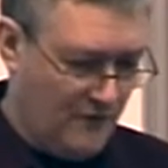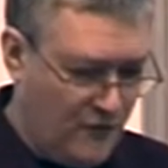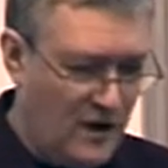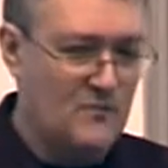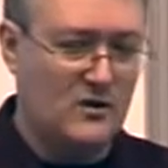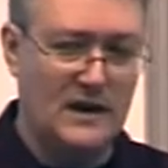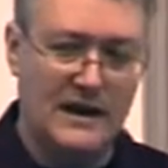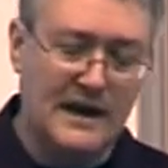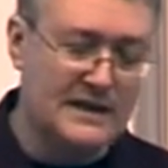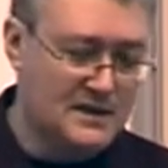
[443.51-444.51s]
frame
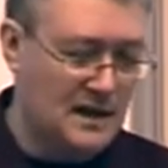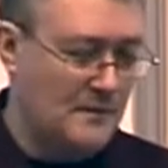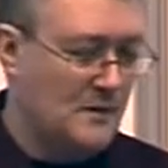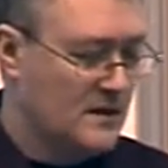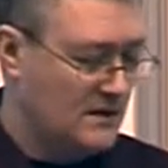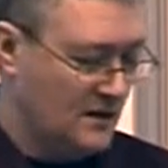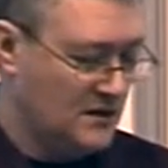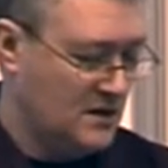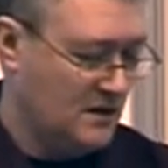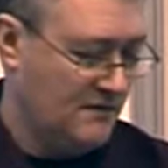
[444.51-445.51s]
relay, ATM,
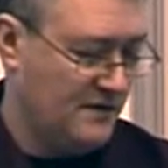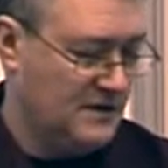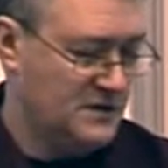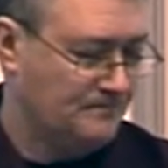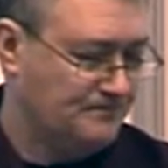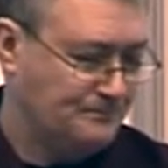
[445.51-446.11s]
those kind of things.